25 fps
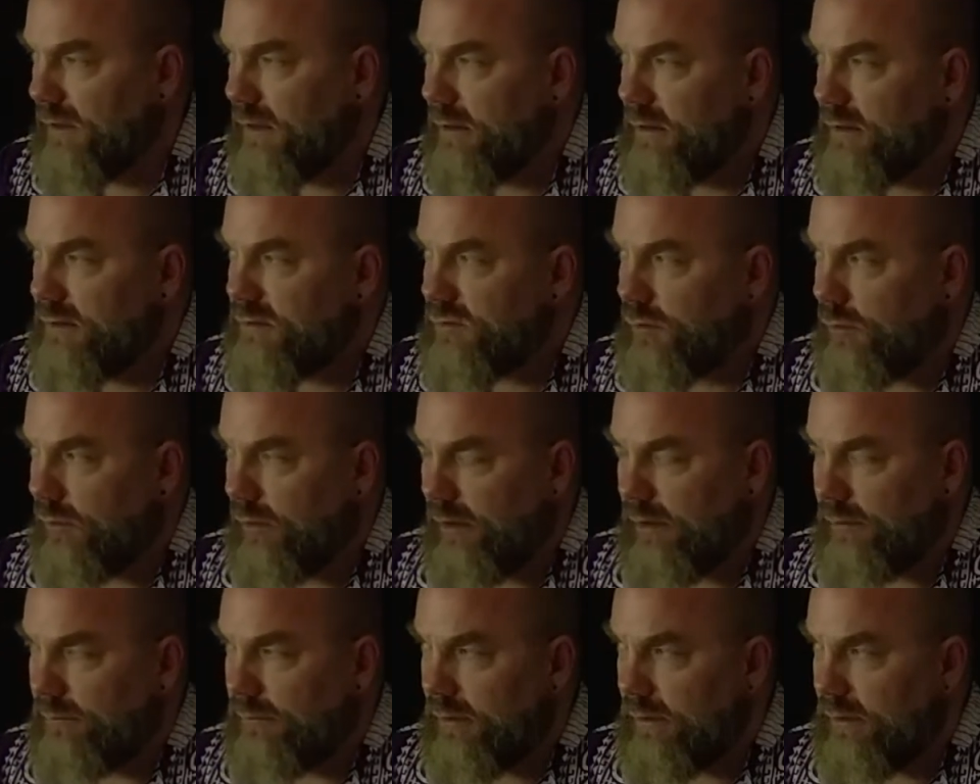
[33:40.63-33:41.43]
So
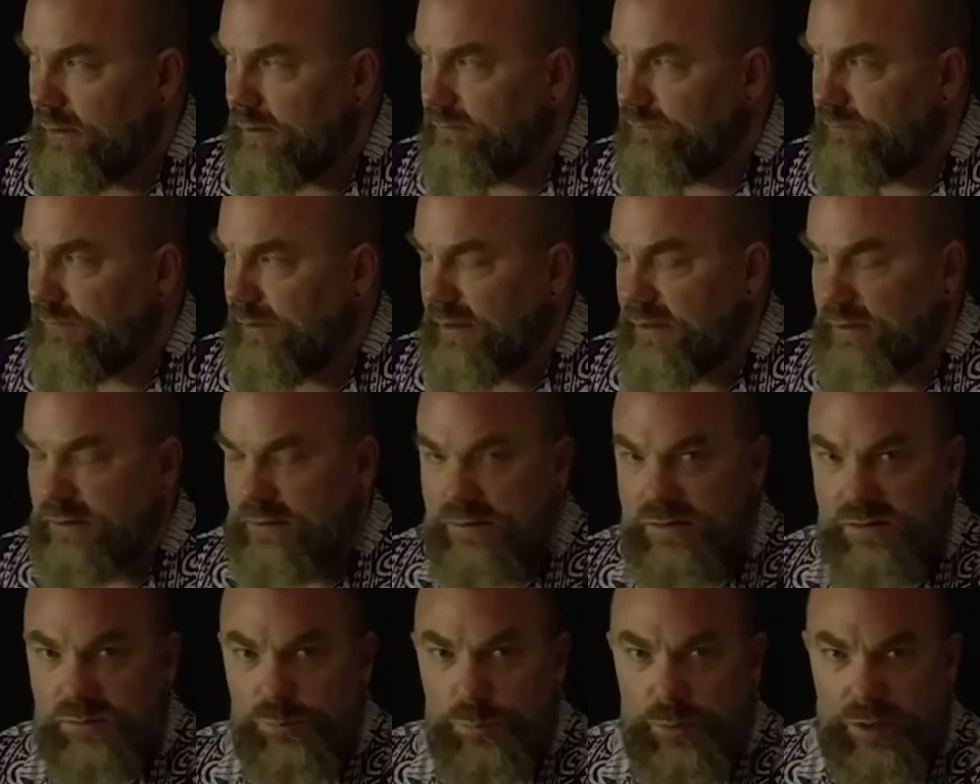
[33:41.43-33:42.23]
I'm going to invite the
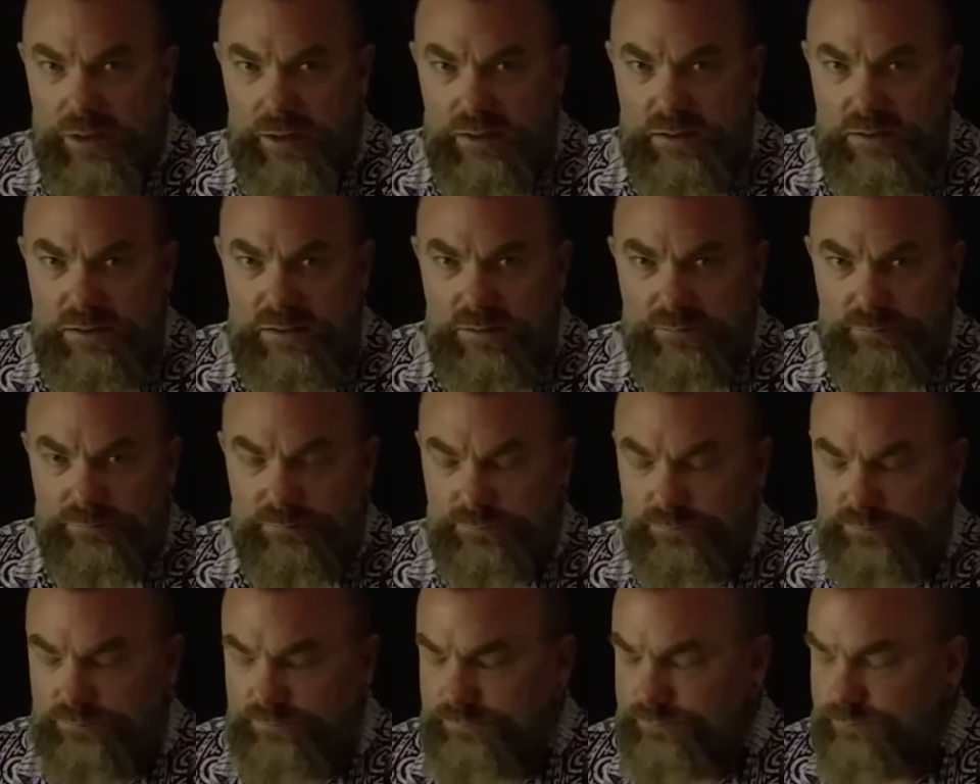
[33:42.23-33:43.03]
space
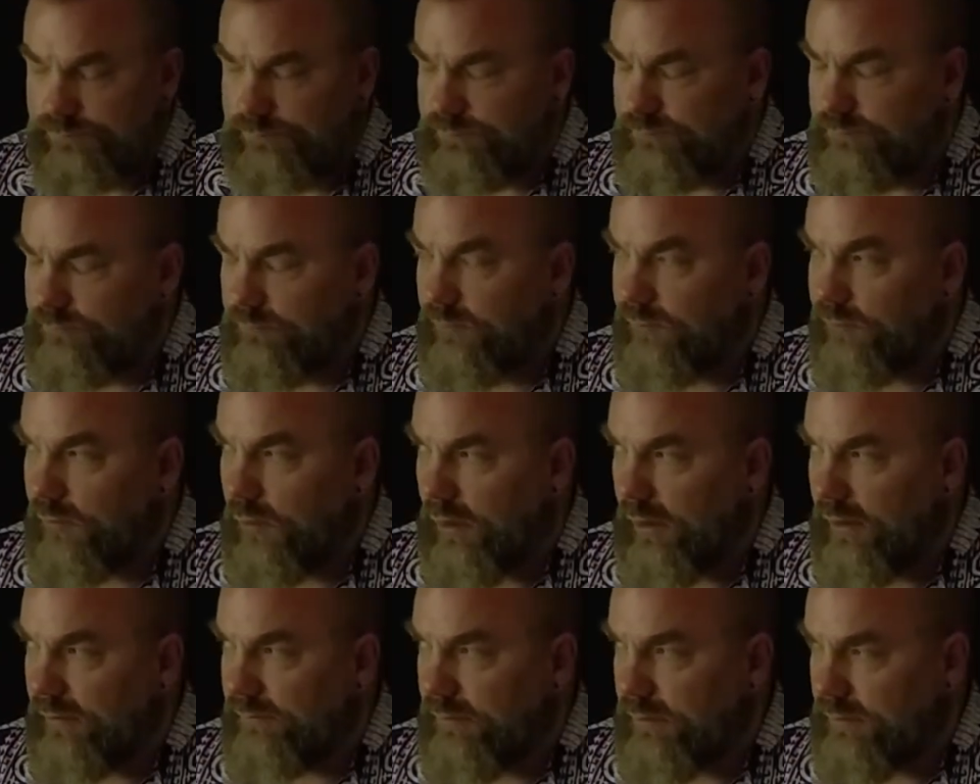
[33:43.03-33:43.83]
for
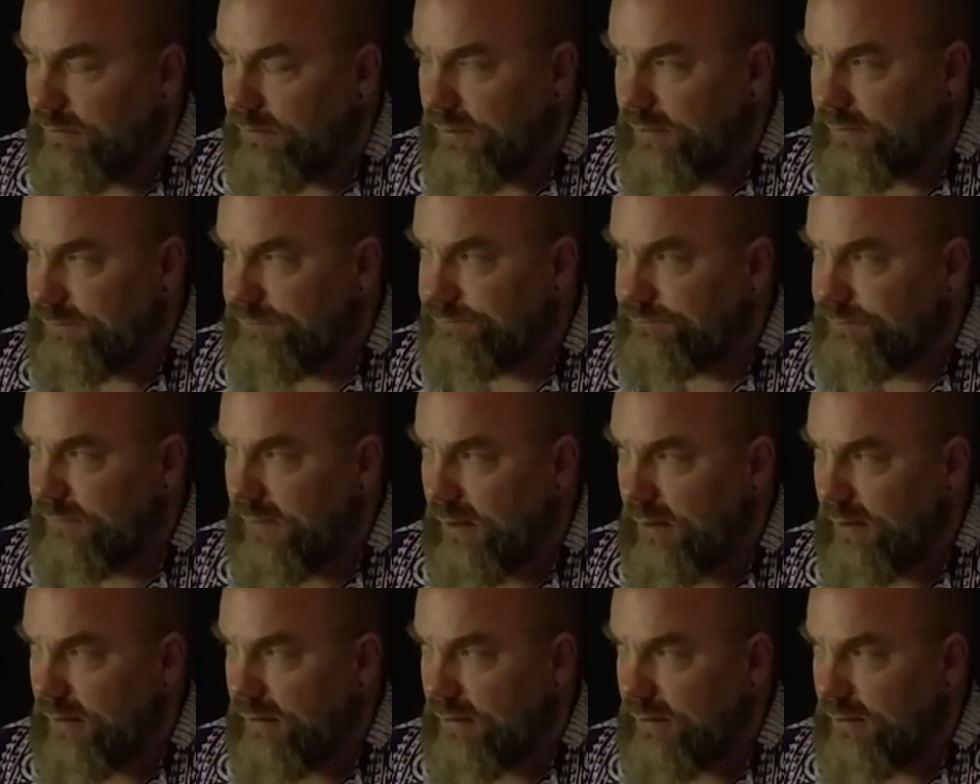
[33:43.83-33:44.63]
everyone
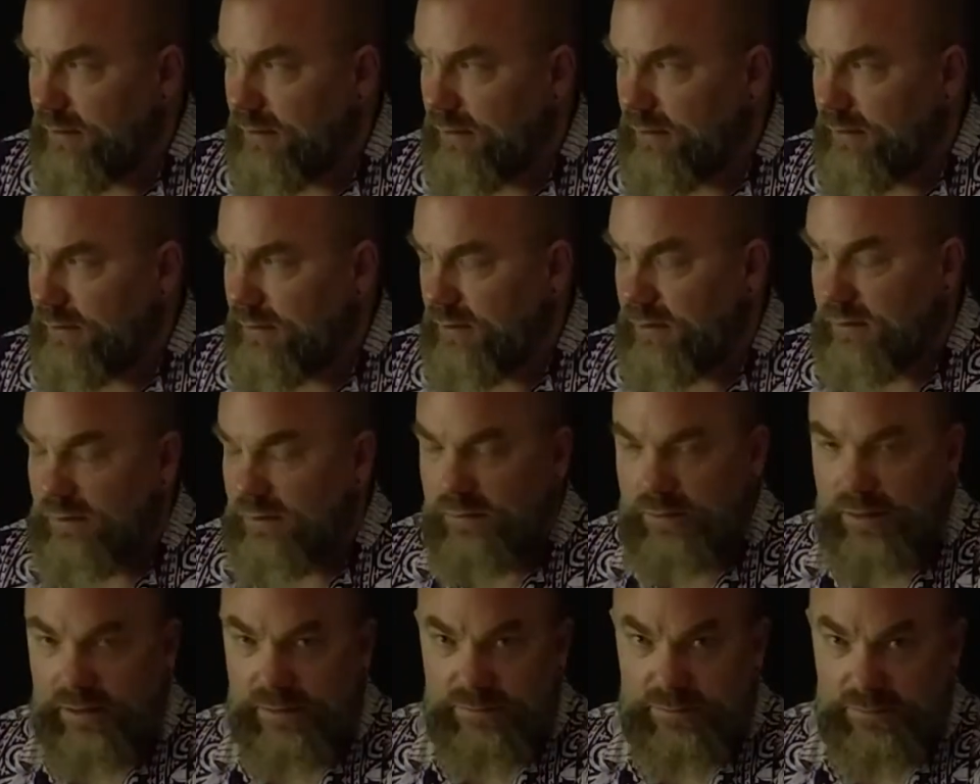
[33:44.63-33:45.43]
and in the
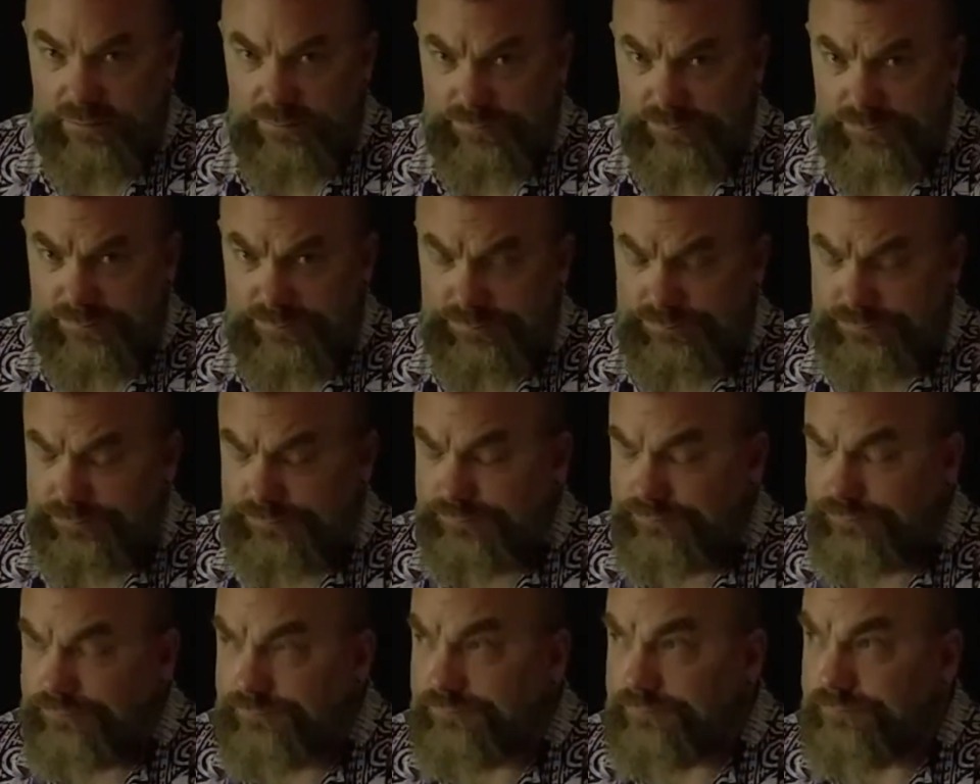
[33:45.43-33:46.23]
collective
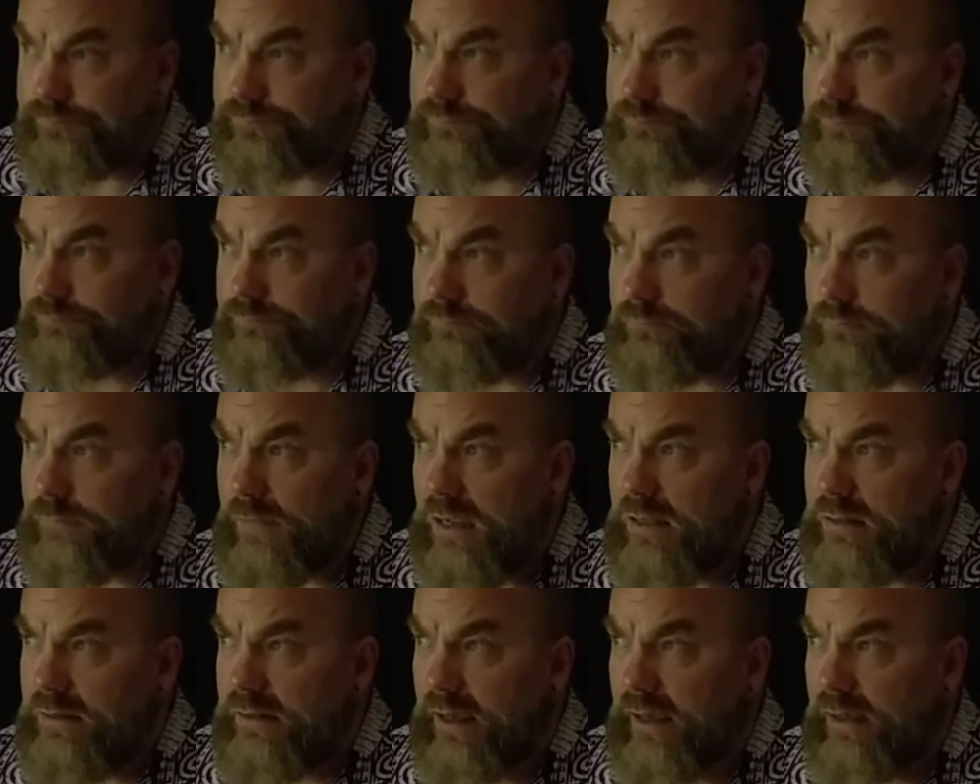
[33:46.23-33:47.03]

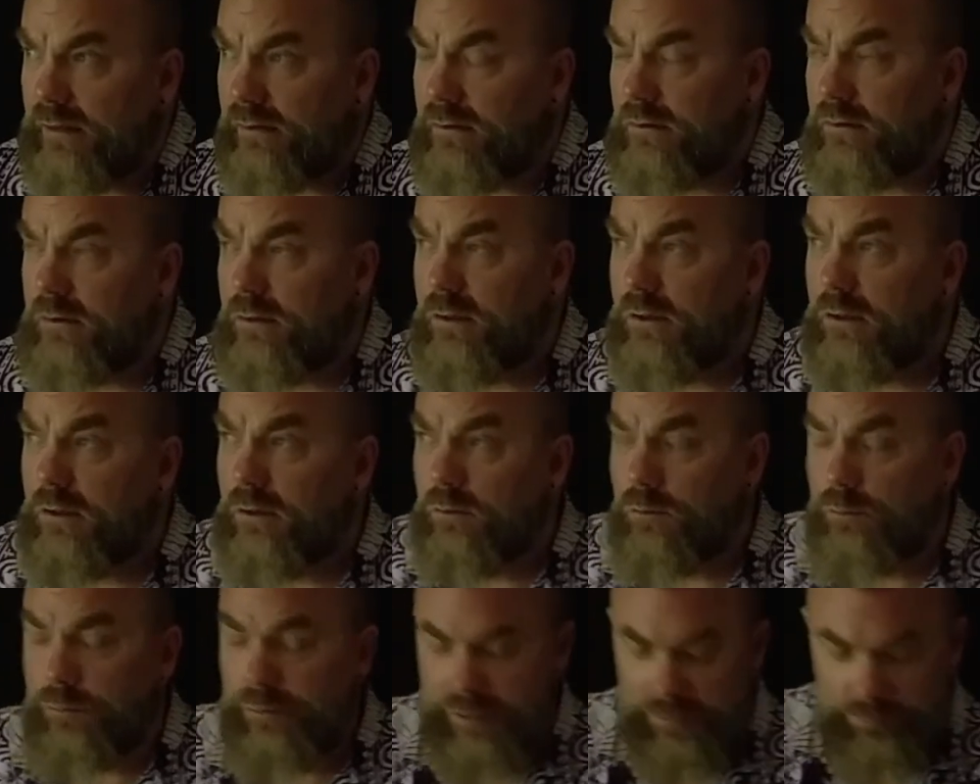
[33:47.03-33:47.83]
that
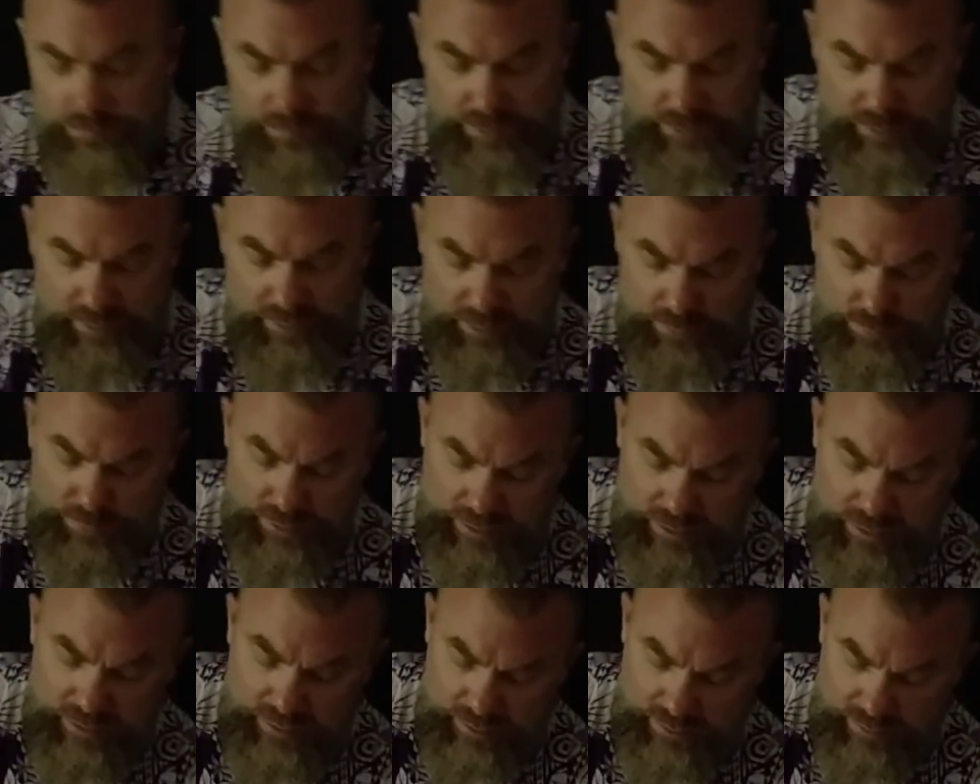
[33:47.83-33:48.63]
we really
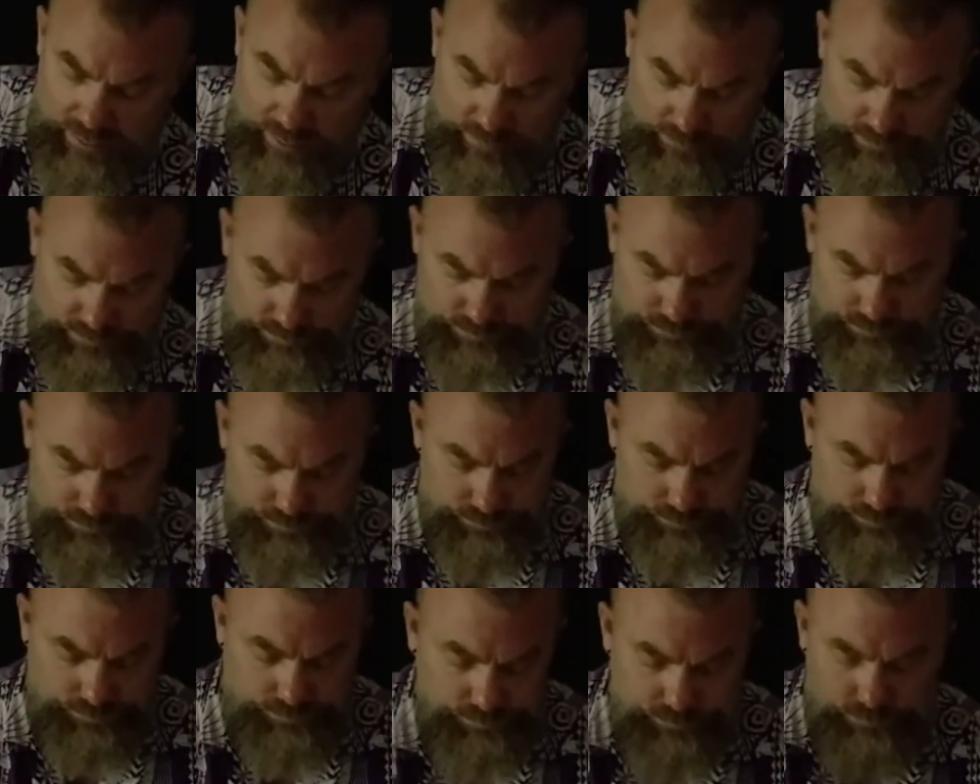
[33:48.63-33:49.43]
begin
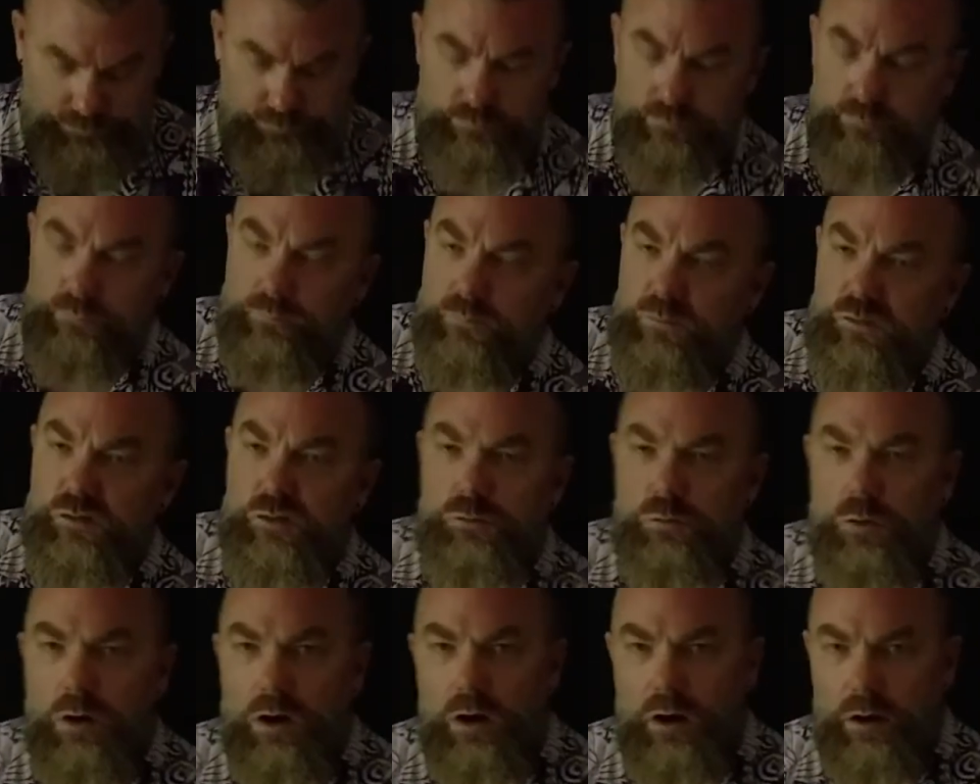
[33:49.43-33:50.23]

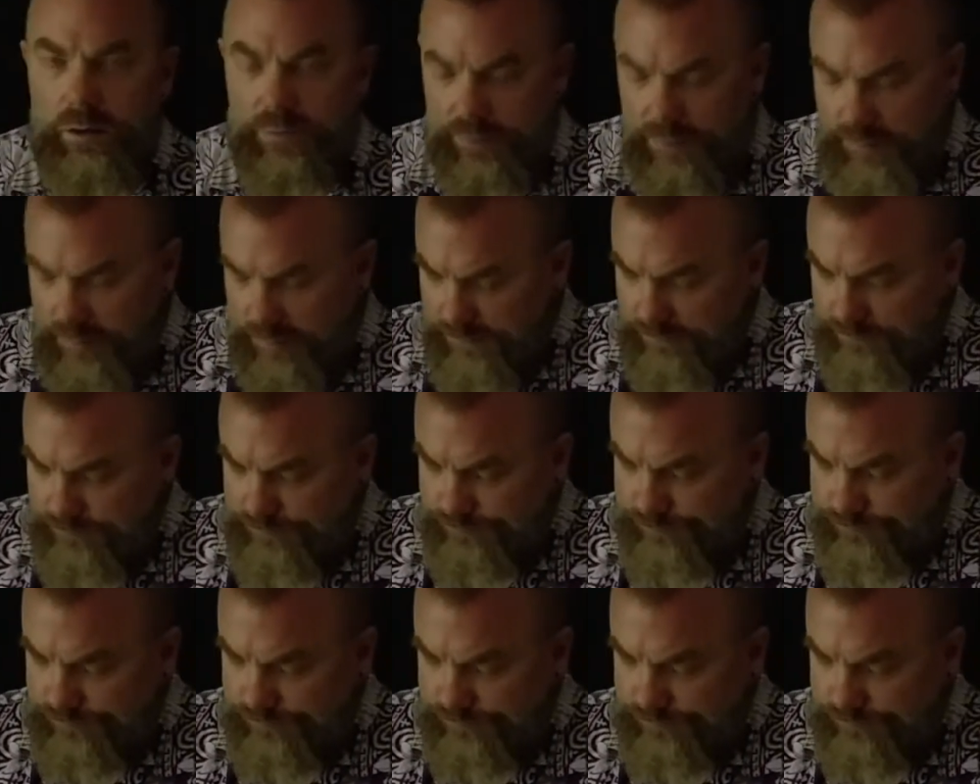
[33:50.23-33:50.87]
to honor